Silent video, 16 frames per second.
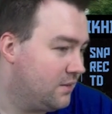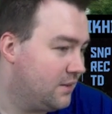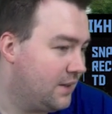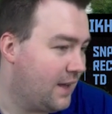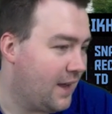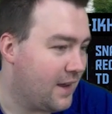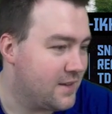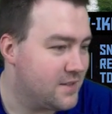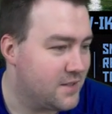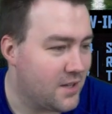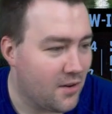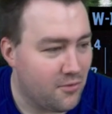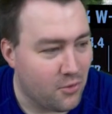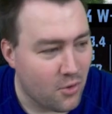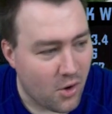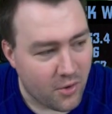extra
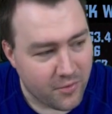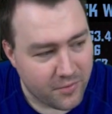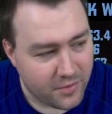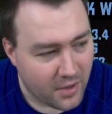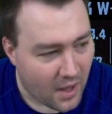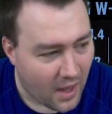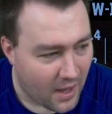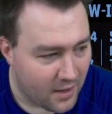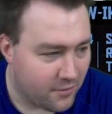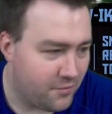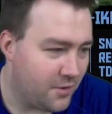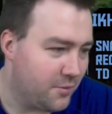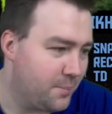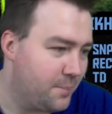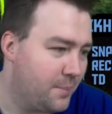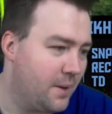fourth and
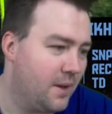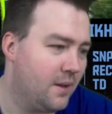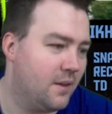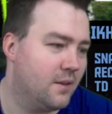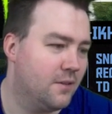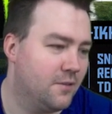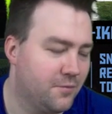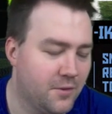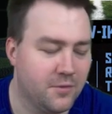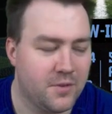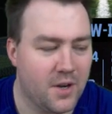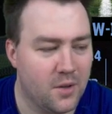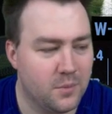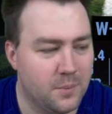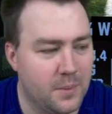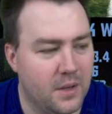fifth
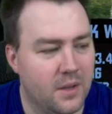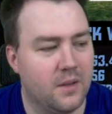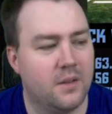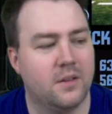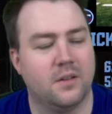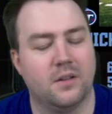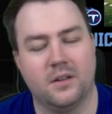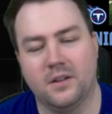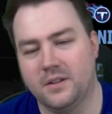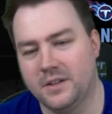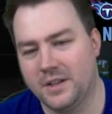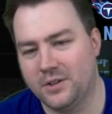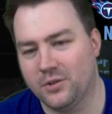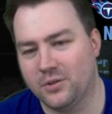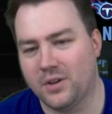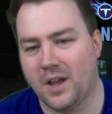round pick. They
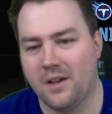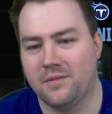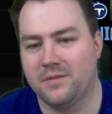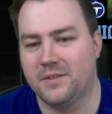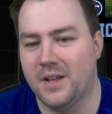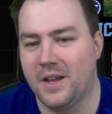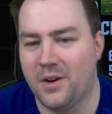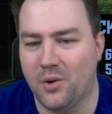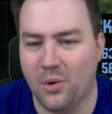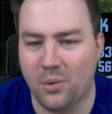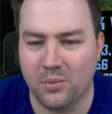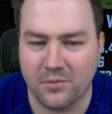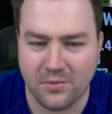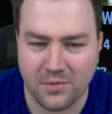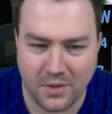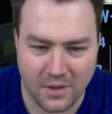don't have their own
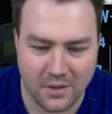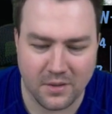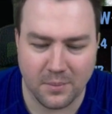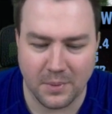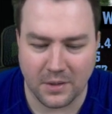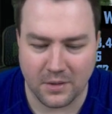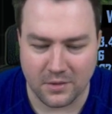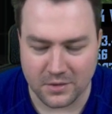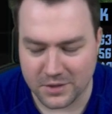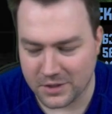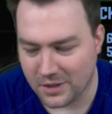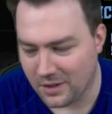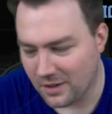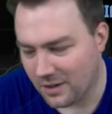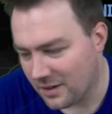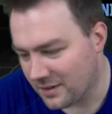third, because
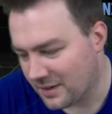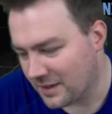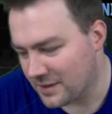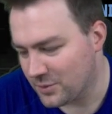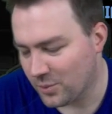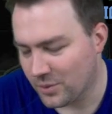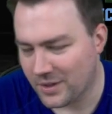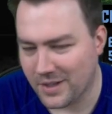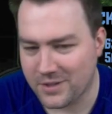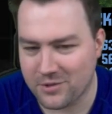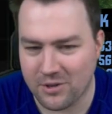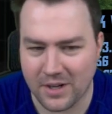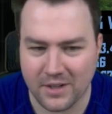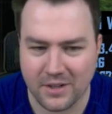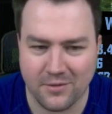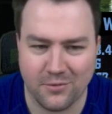that's what they
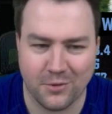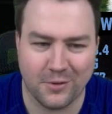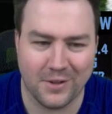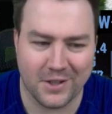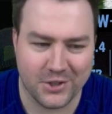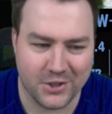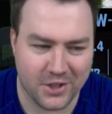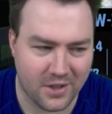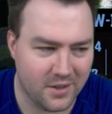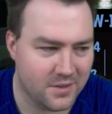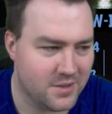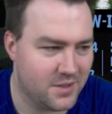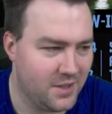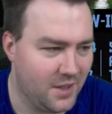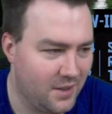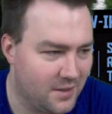traded for
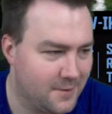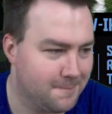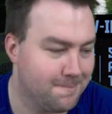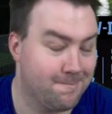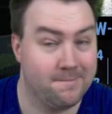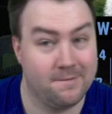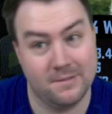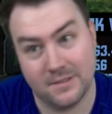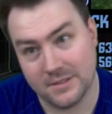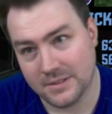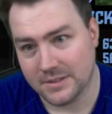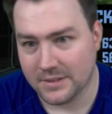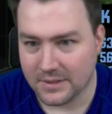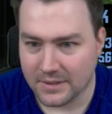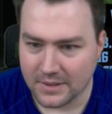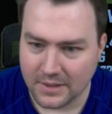L'Jarius Sneed.
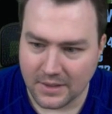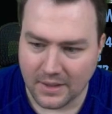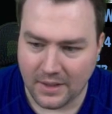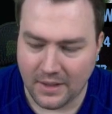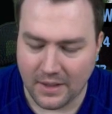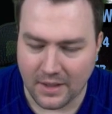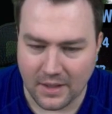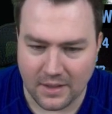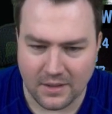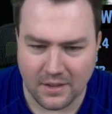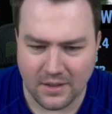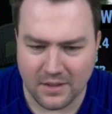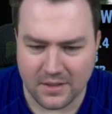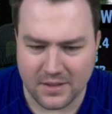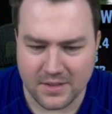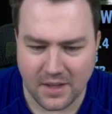
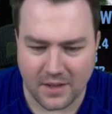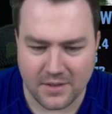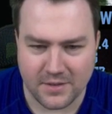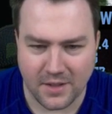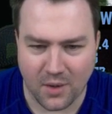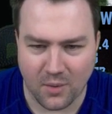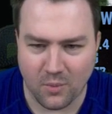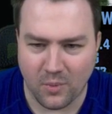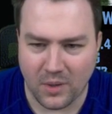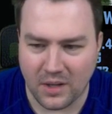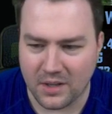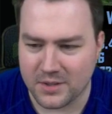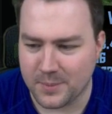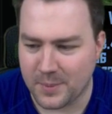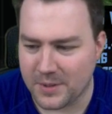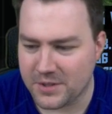Yeah, sucks now,
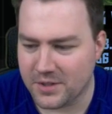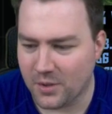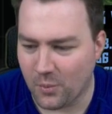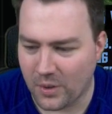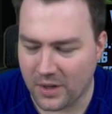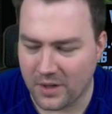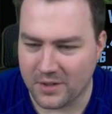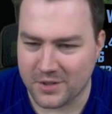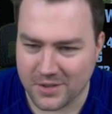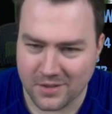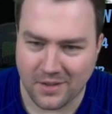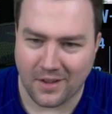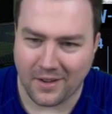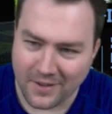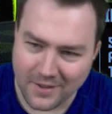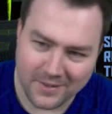especially when it's
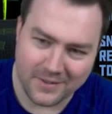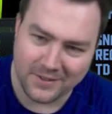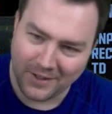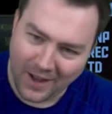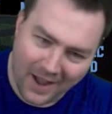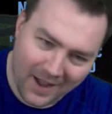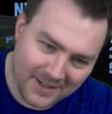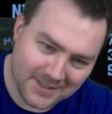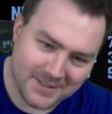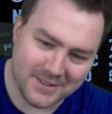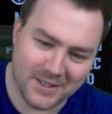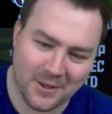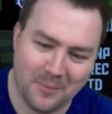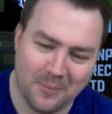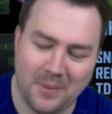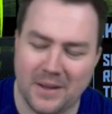the highest
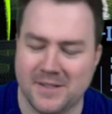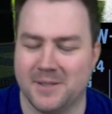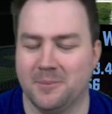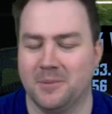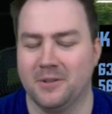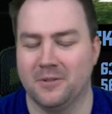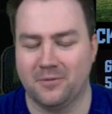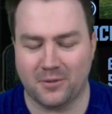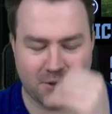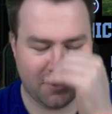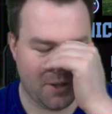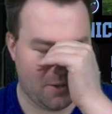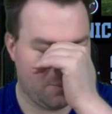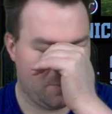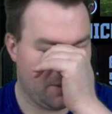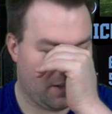possible for the
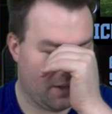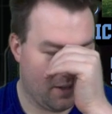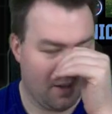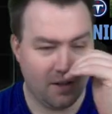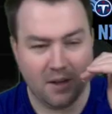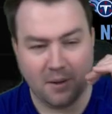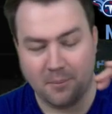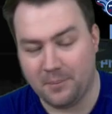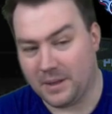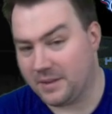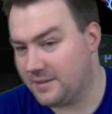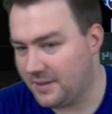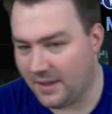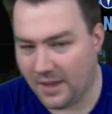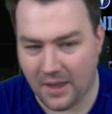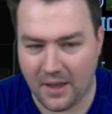round pick. But
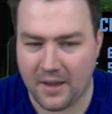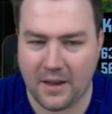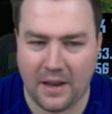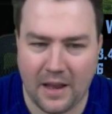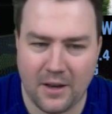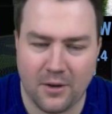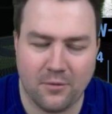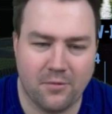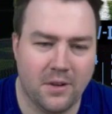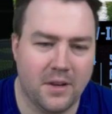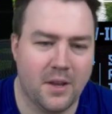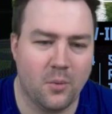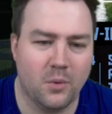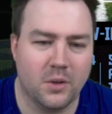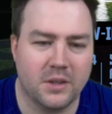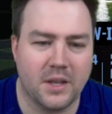yeah, I don't think they
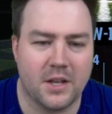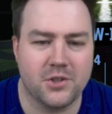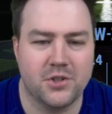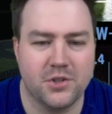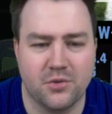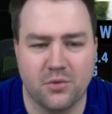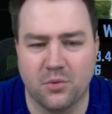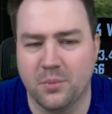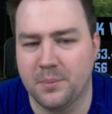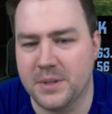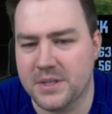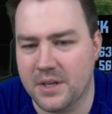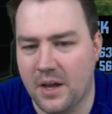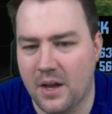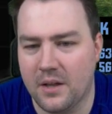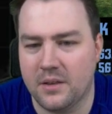will touch this room
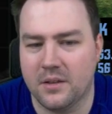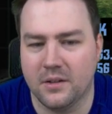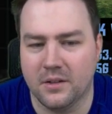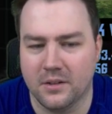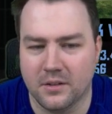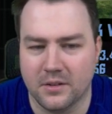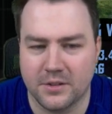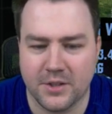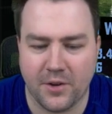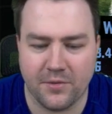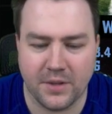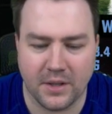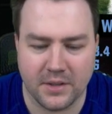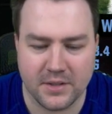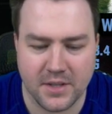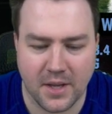beside
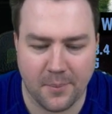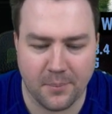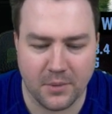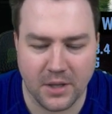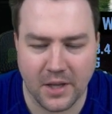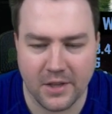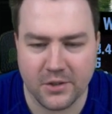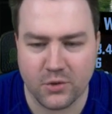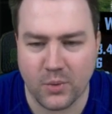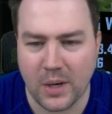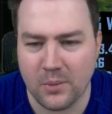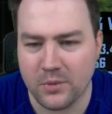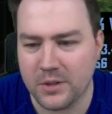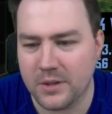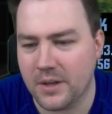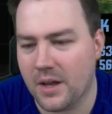drafting some late
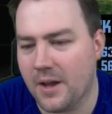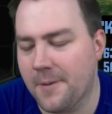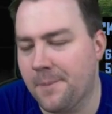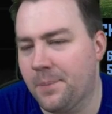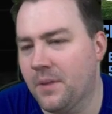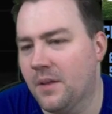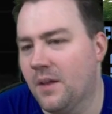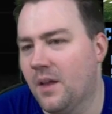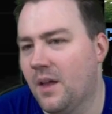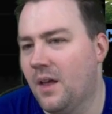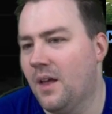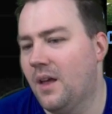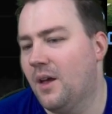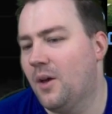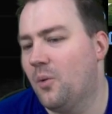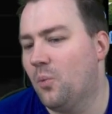round guy.
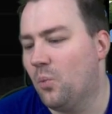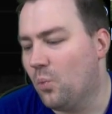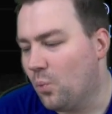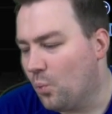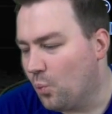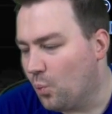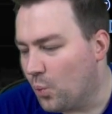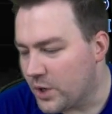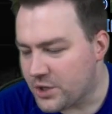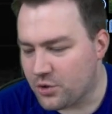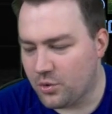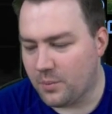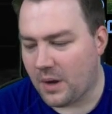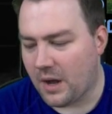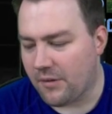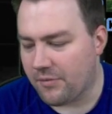Which
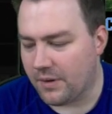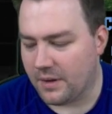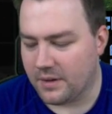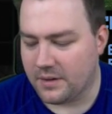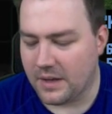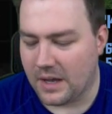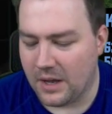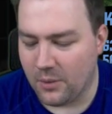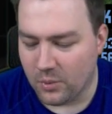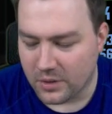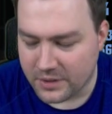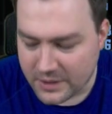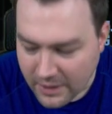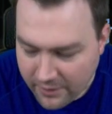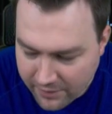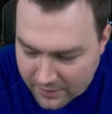room I think they will
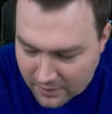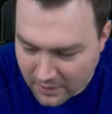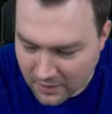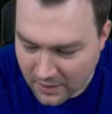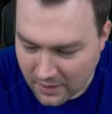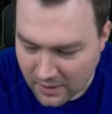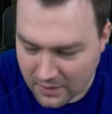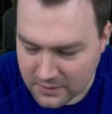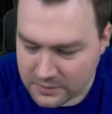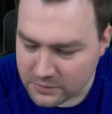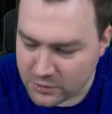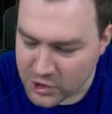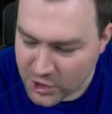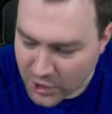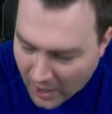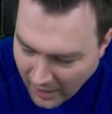definitely
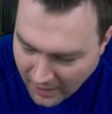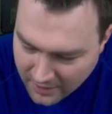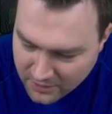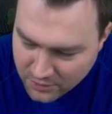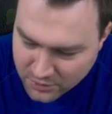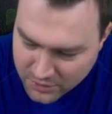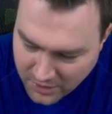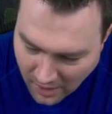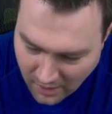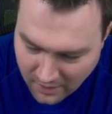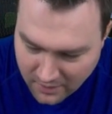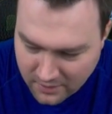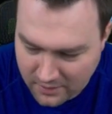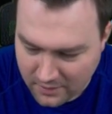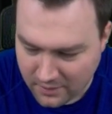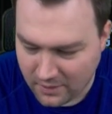try to sign,